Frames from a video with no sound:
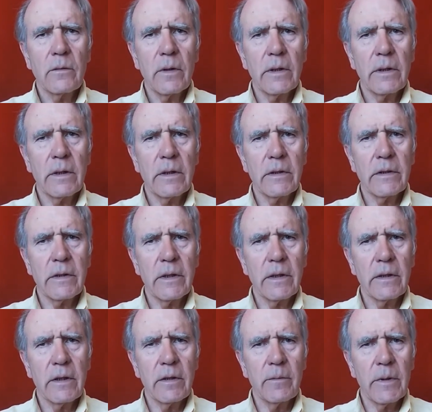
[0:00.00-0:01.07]
To
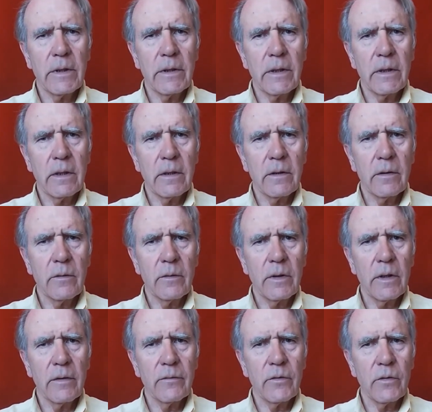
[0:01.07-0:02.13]
understand it better, we
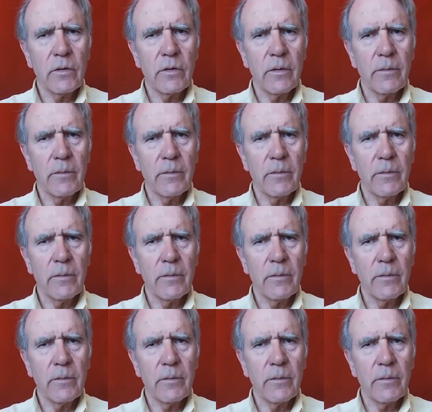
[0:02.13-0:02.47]
have to